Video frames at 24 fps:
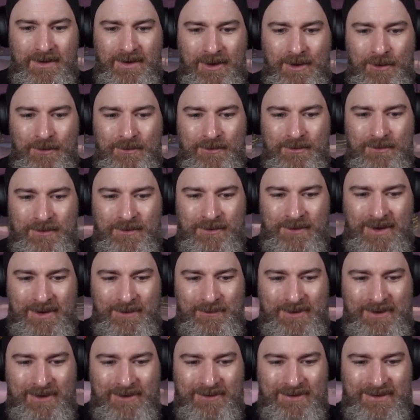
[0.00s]
Oh, okay,
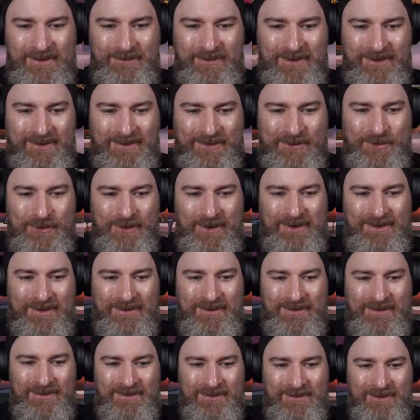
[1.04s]
we are leaving a
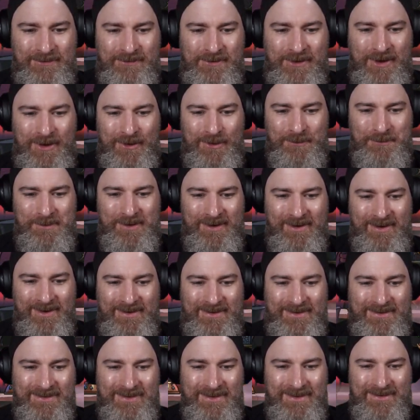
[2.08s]
trail of color
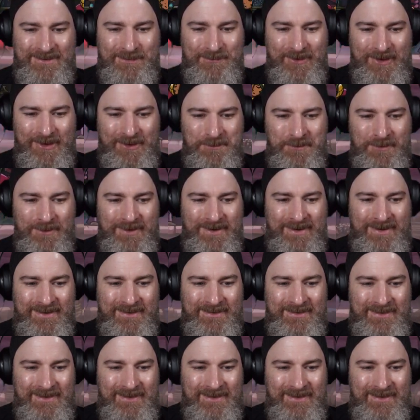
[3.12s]
behind us. That's very pretty.